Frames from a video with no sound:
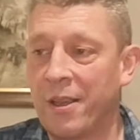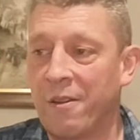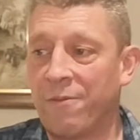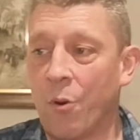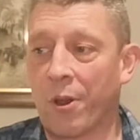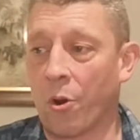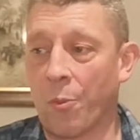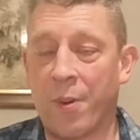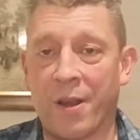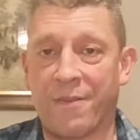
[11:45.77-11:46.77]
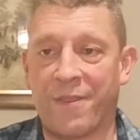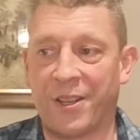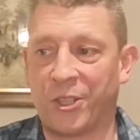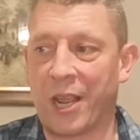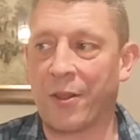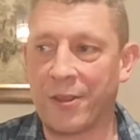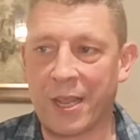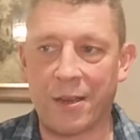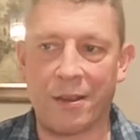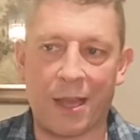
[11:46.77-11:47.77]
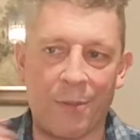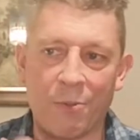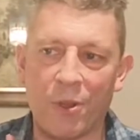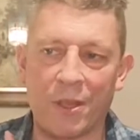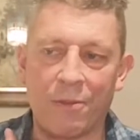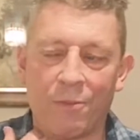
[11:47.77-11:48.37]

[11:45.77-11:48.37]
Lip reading: folk rock band from Shetland, and I mean,